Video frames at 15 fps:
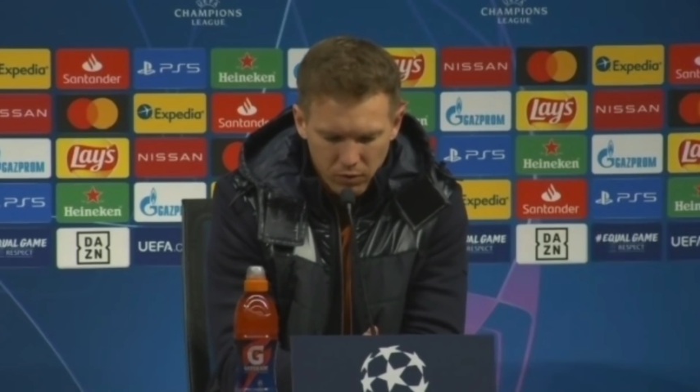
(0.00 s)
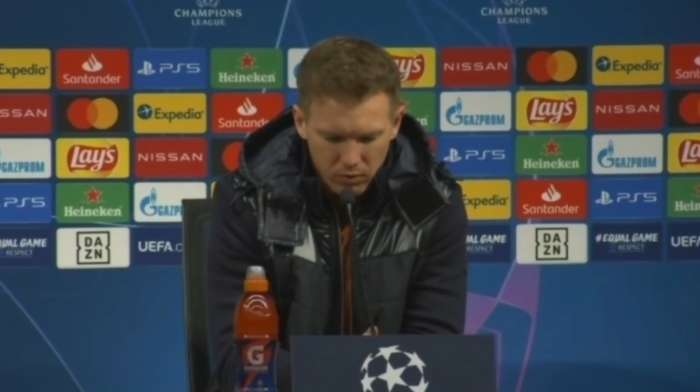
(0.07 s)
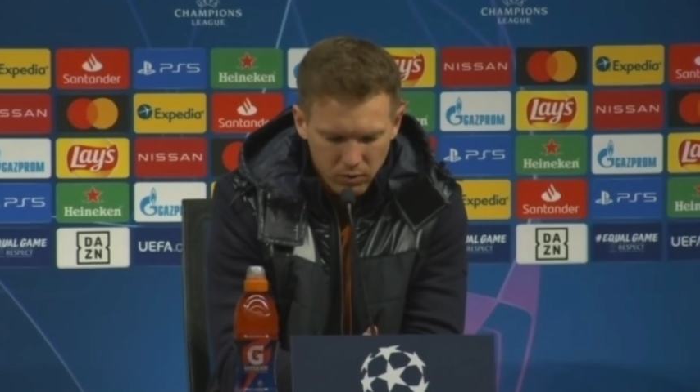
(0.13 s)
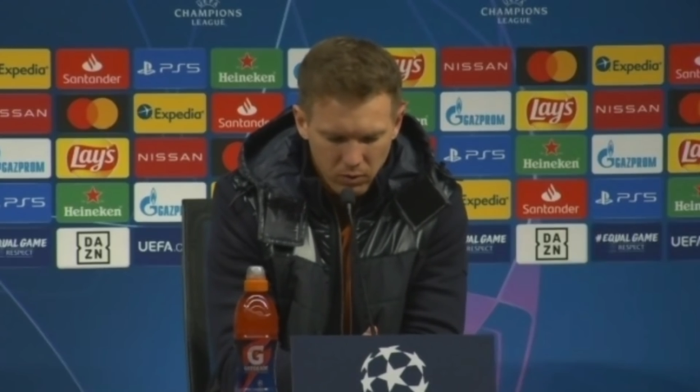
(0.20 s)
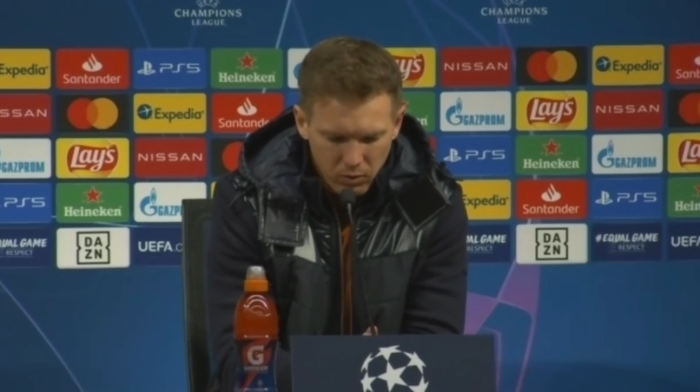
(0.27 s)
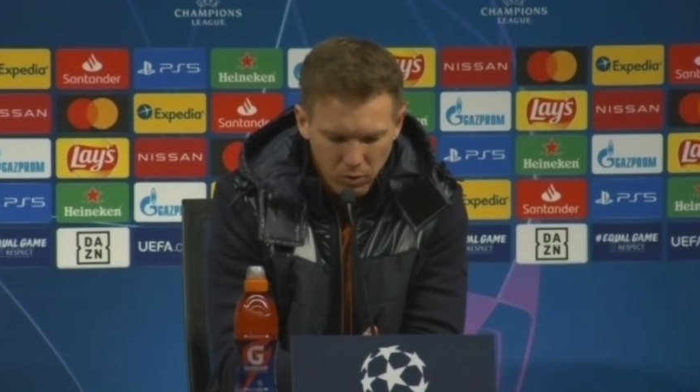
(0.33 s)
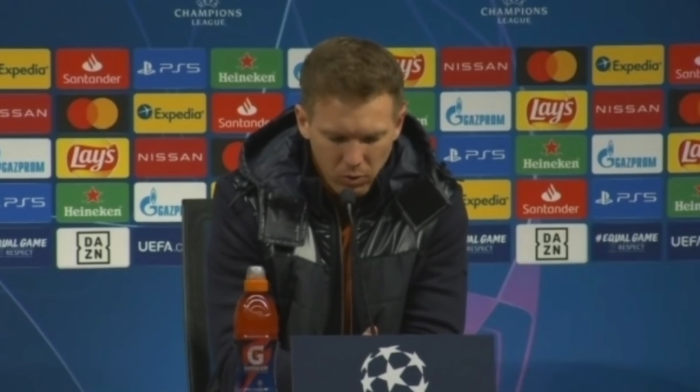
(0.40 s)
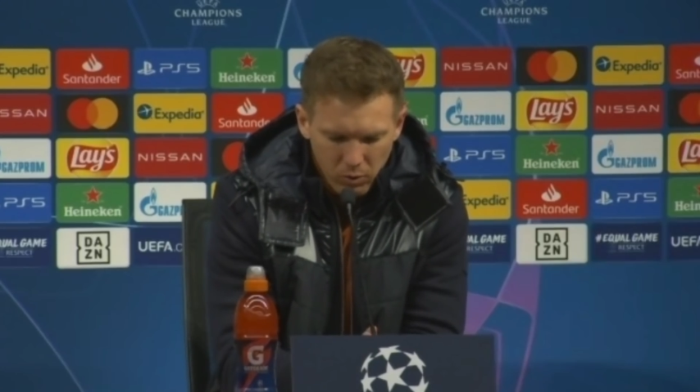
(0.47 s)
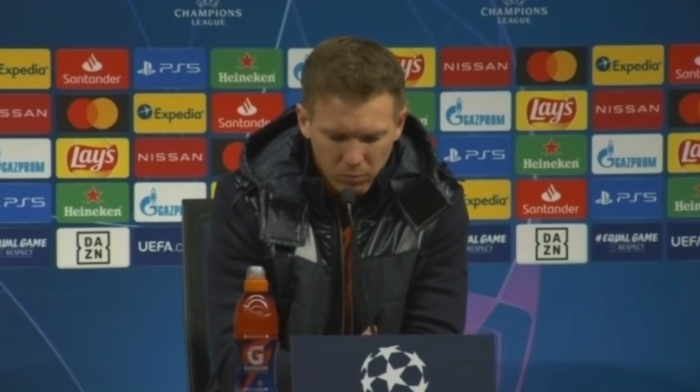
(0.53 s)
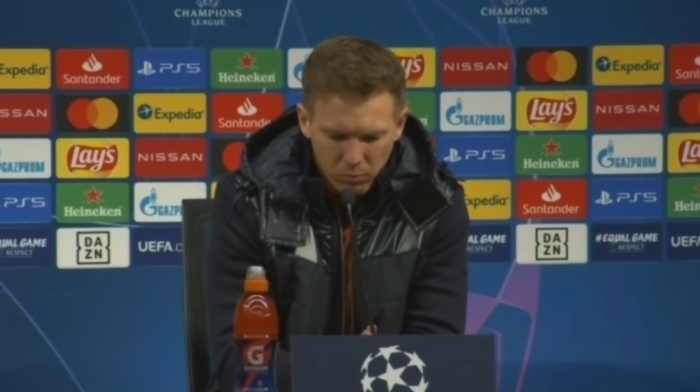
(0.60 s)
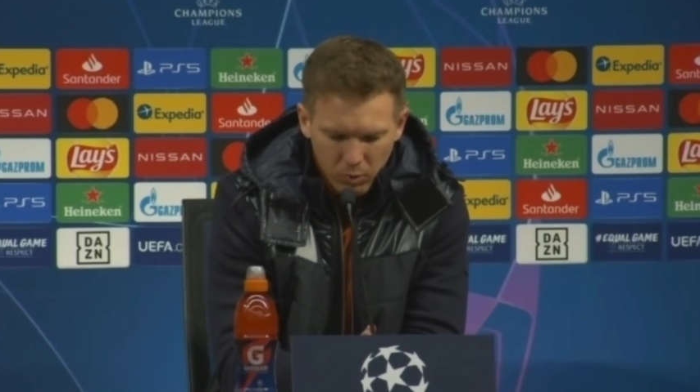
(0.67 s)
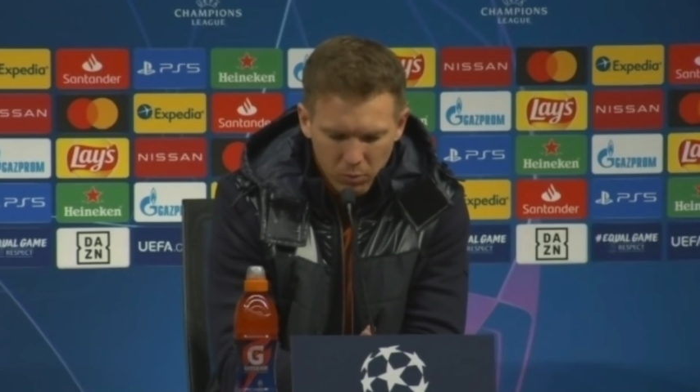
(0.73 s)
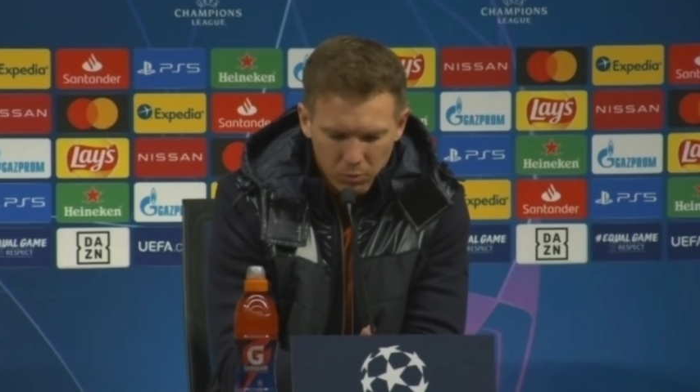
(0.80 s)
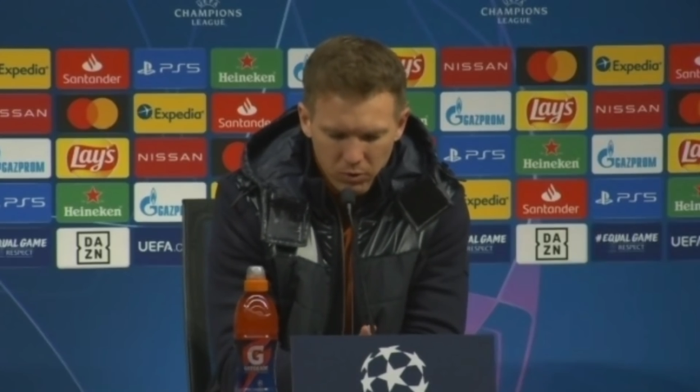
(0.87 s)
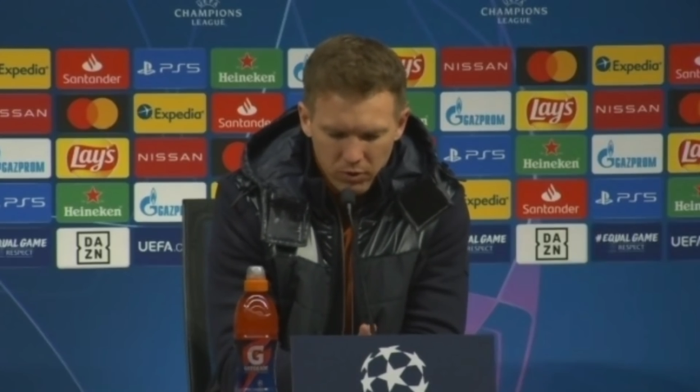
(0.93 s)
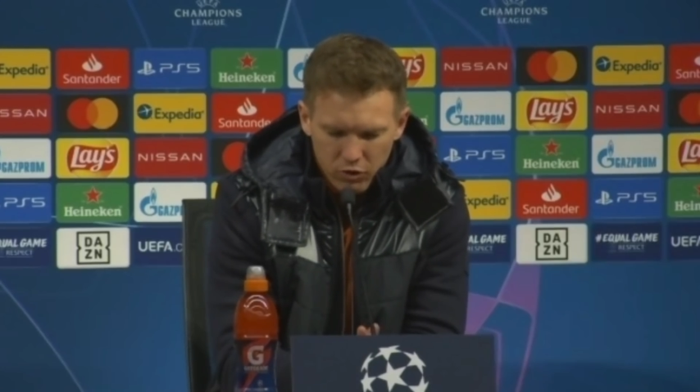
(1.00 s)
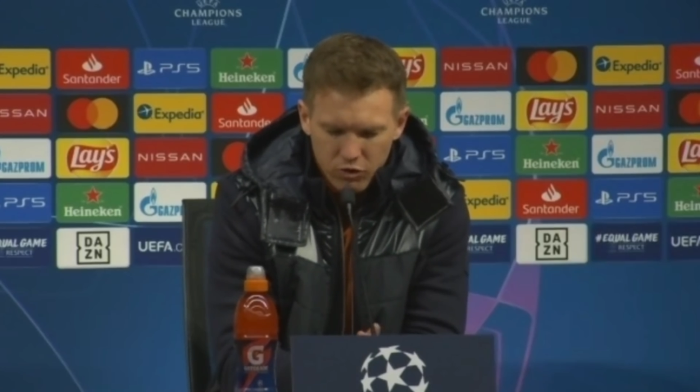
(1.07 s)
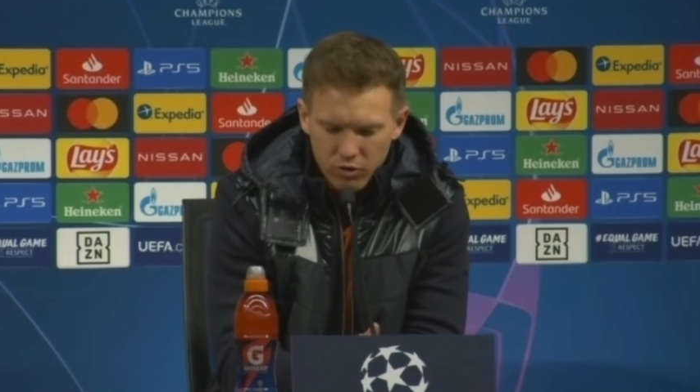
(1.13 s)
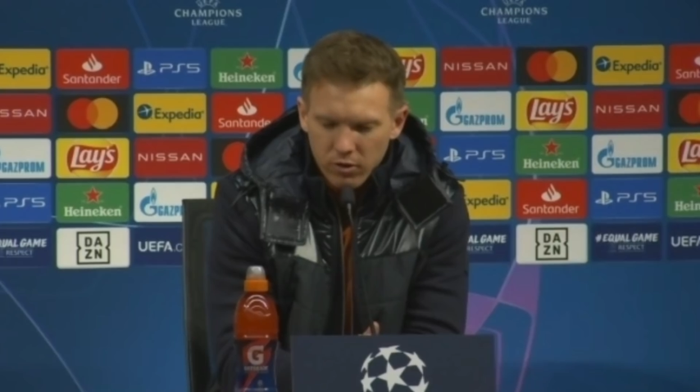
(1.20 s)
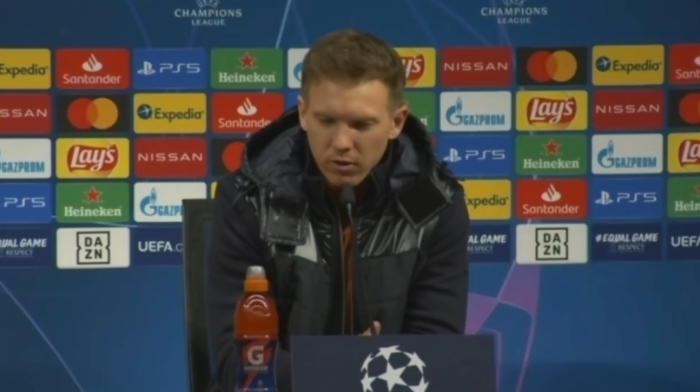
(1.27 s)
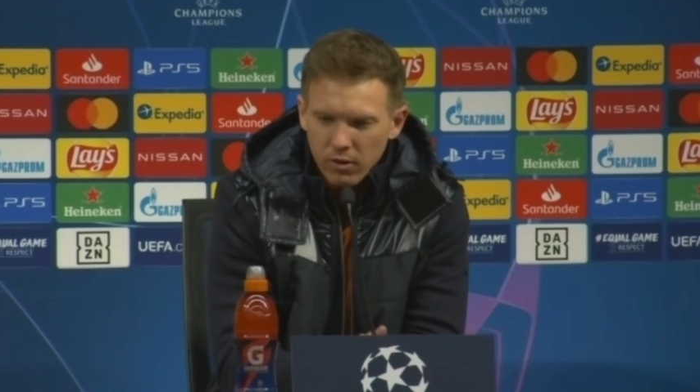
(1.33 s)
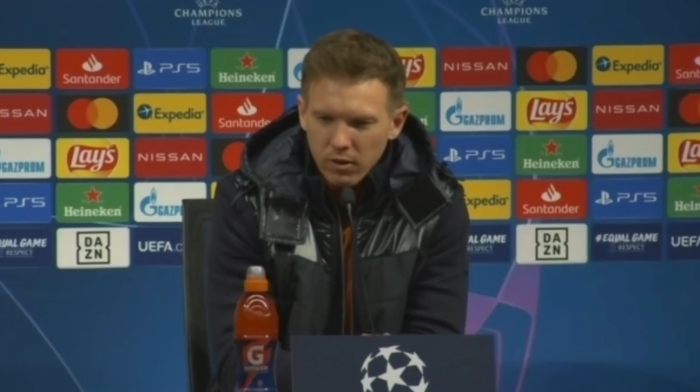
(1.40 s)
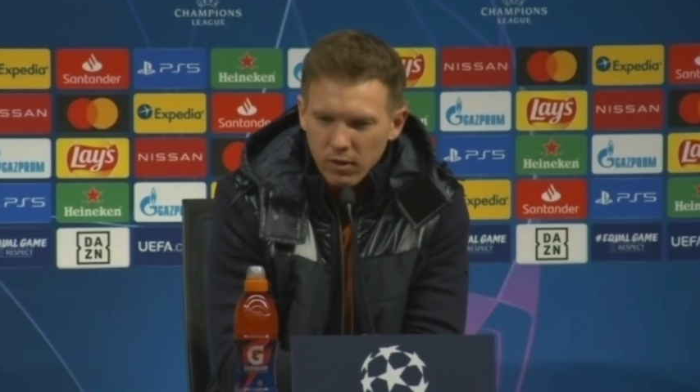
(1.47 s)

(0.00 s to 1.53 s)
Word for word: our own ball possession,